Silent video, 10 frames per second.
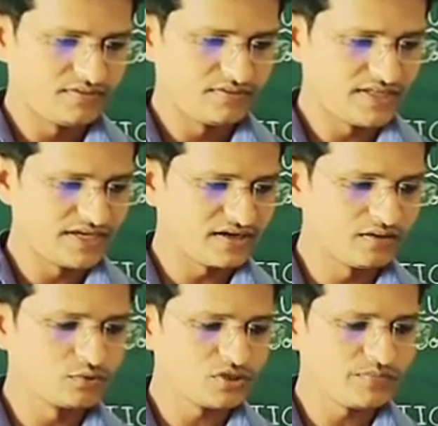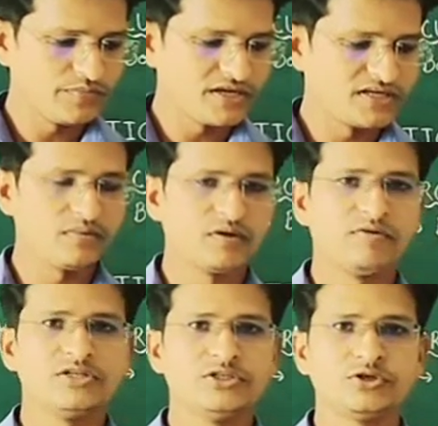Then come to the page number
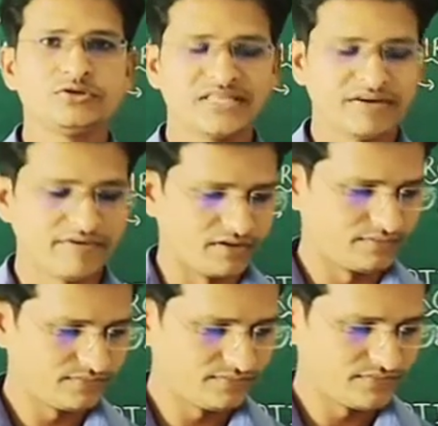107.